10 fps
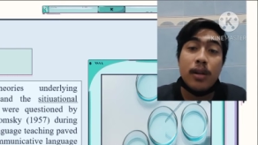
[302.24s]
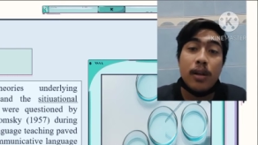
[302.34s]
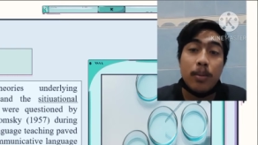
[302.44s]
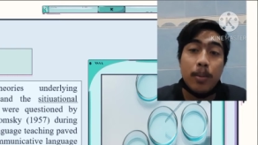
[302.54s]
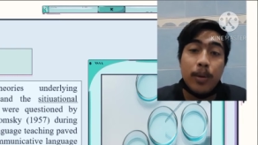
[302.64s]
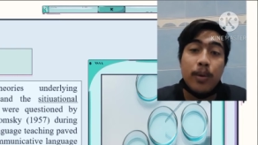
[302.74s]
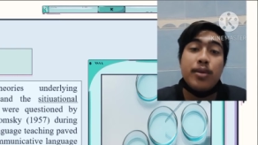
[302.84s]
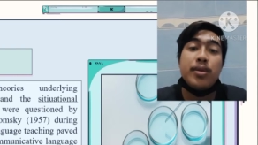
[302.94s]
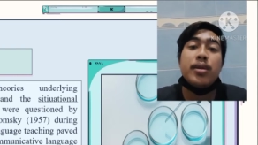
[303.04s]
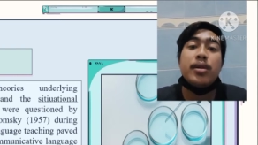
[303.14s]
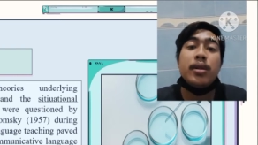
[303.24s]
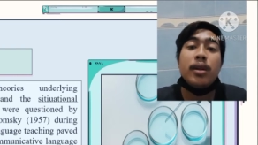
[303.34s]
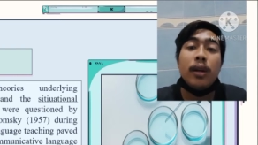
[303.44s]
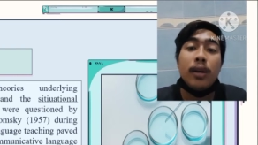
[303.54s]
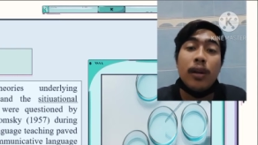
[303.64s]
repetition,
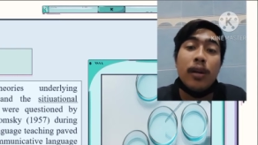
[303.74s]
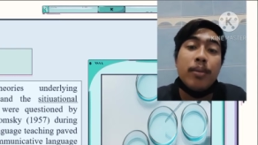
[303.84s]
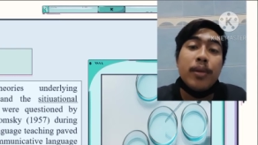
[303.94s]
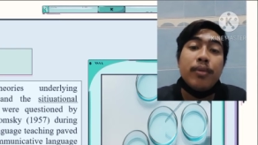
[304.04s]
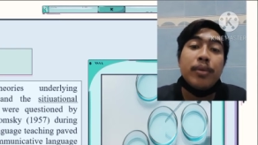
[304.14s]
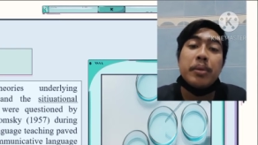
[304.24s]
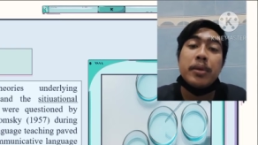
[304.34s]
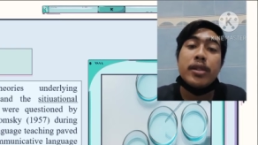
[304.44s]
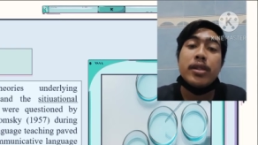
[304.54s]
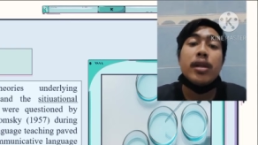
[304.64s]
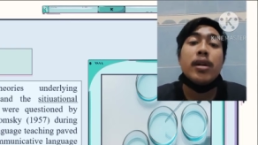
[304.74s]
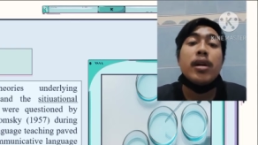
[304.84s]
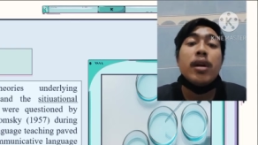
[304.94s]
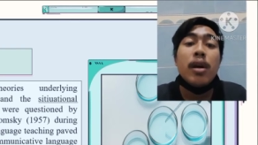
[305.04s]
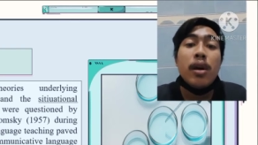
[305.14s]
and habit formation
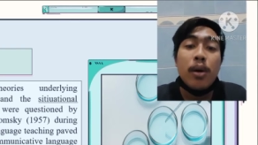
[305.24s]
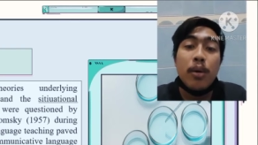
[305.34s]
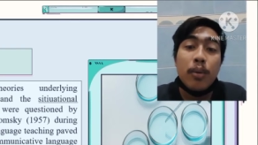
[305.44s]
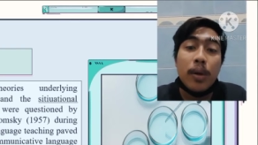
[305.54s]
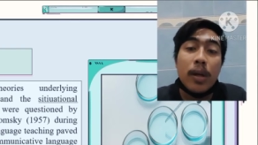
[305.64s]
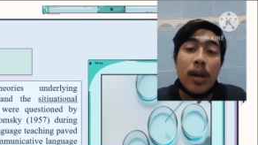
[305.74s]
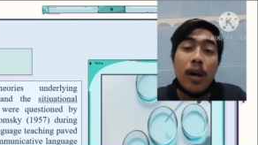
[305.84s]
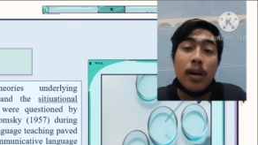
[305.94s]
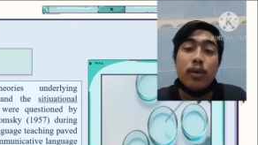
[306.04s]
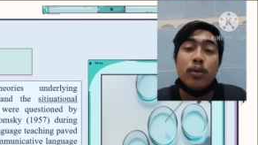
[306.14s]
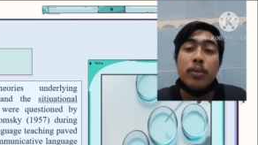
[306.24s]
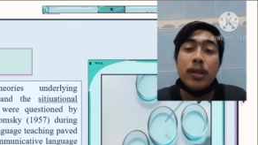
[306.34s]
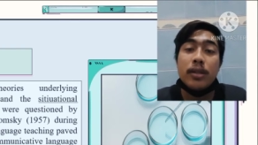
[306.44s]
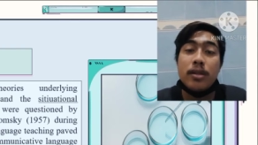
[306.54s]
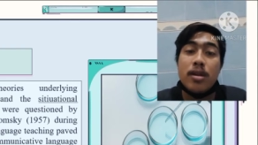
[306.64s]
weak
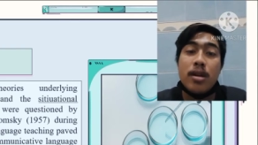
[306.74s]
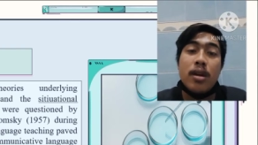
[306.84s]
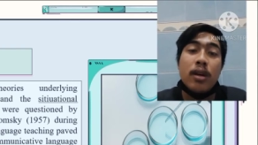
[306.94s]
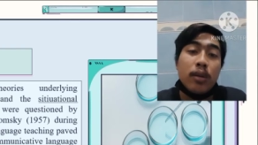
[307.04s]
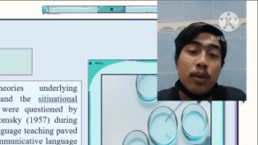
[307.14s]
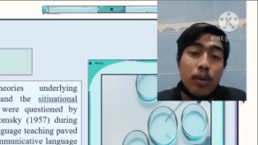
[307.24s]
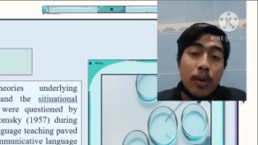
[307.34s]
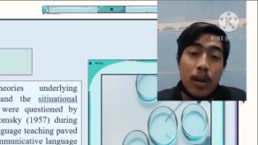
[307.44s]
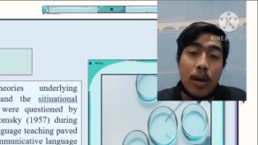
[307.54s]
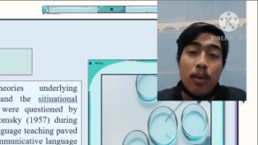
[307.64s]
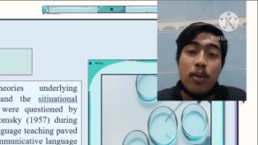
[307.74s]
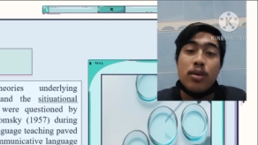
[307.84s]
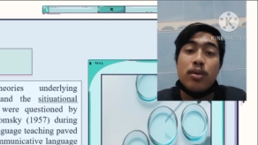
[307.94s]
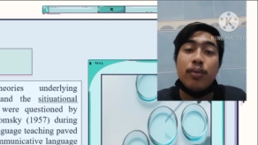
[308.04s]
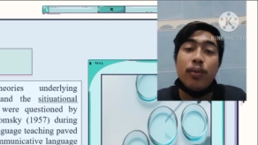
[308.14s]
arguments to
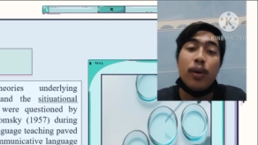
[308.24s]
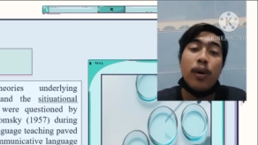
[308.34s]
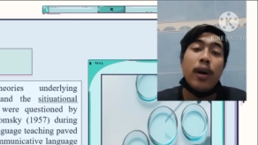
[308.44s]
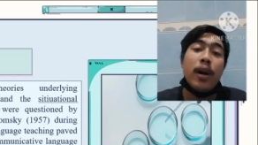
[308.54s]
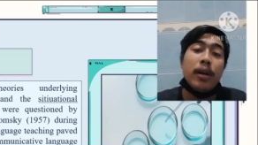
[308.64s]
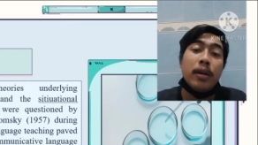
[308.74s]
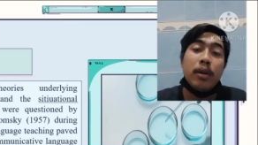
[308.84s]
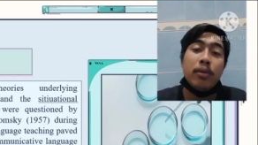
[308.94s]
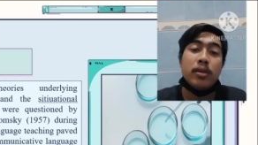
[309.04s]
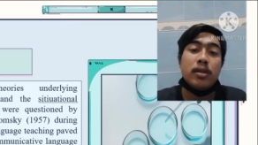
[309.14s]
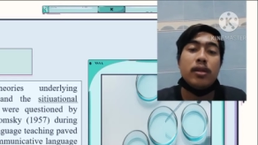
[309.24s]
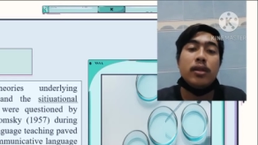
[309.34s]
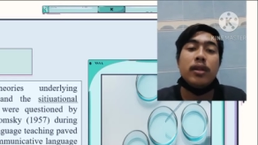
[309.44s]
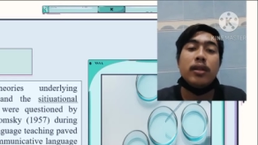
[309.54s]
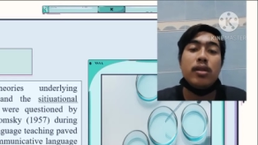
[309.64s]
account for any language
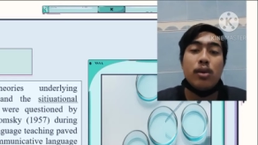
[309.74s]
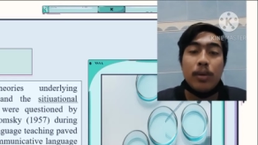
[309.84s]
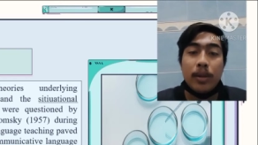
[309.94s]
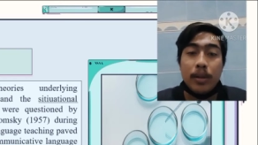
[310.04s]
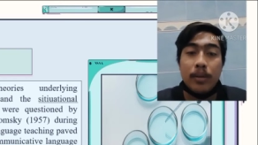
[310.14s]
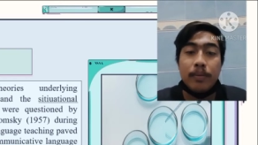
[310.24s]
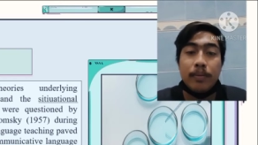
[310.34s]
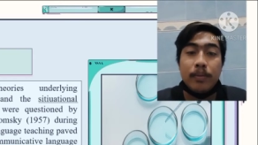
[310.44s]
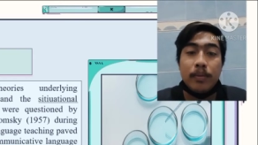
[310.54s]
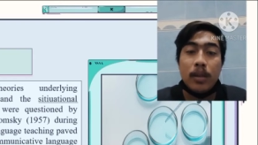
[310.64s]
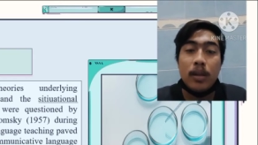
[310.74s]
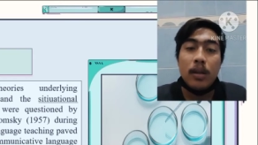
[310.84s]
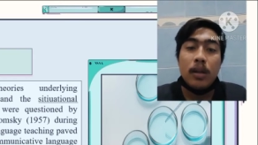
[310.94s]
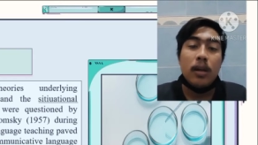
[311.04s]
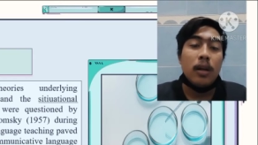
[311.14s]
learning theory.
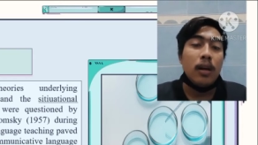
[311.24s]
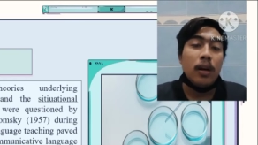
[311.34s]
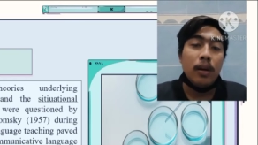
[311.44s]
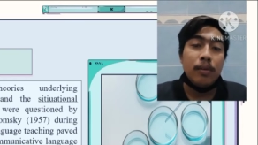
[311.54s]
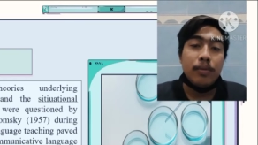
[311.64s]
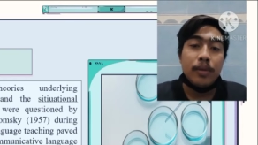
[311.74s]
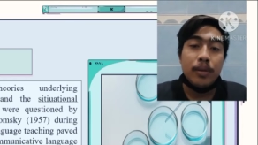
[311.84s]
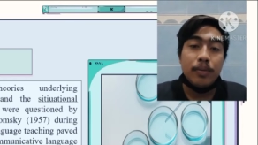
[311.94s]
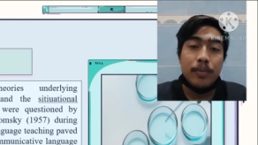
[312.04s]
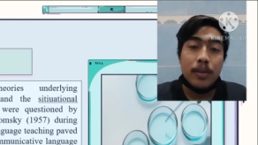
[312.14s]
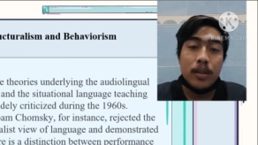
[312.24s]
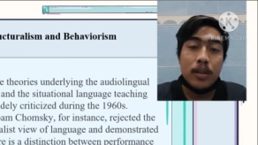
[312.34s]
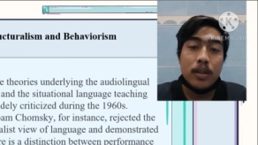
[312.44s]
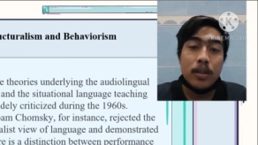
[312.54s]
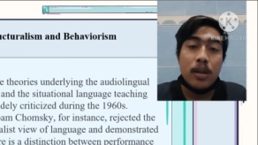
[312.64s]
Like for the
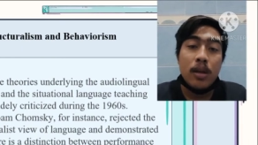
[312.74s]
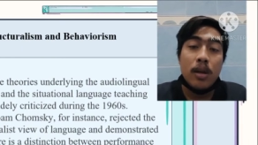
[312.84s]
first,